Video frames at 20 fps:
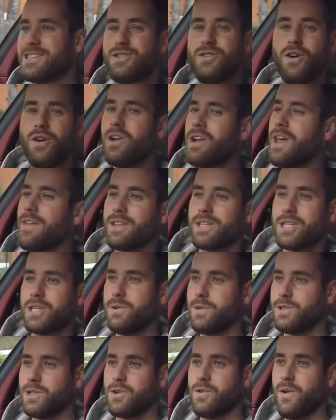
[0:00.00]
not another
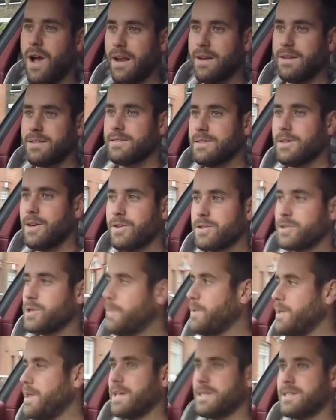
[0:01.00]
200 grand on top
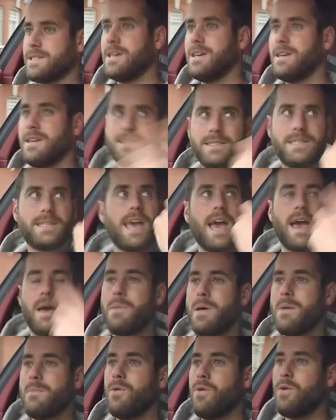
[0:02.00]
of this to get a
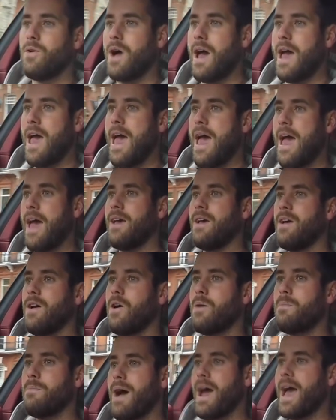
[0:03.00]
bit more air
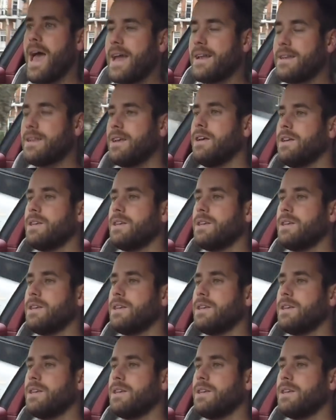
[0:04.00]
on my head.